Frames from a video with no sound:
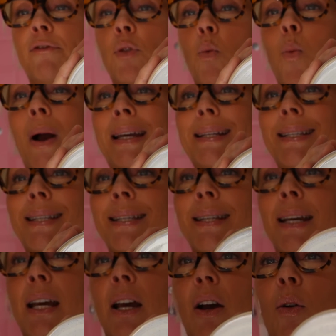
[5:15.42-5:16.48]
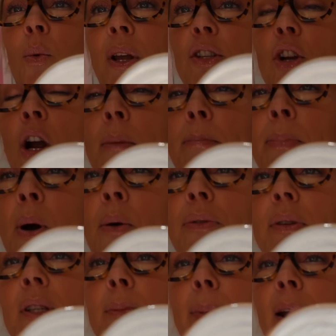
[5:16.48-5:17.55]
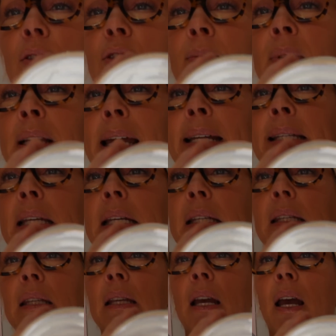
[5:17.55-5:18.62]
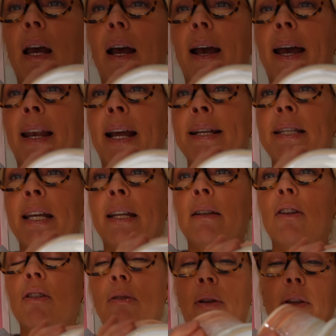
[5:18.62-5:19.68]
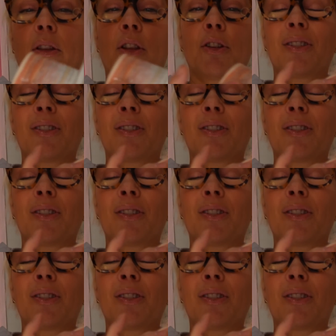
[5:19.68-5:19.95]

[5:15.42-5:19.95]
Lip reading: white, which are both Spectrum glazes. And I did, there's